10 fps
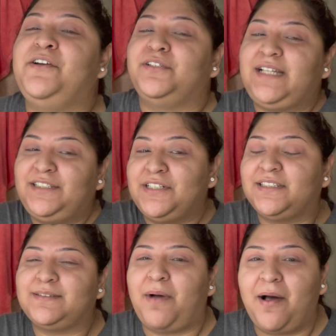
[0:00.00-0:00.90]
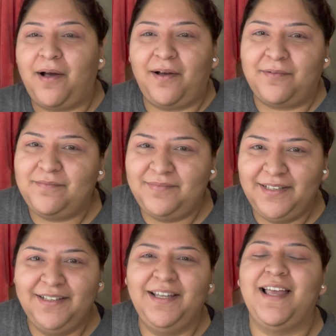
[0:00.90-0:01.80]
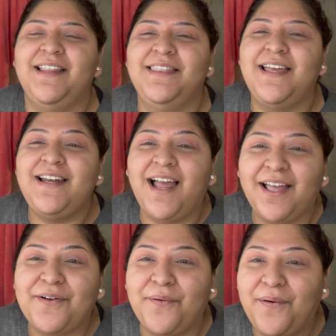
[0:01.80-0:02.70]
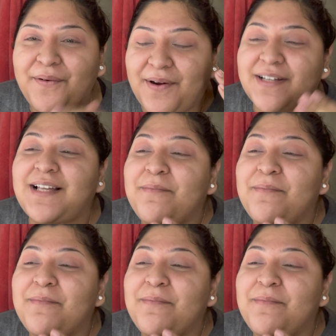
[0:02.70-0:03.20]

like to his mom. And then I go across. I'm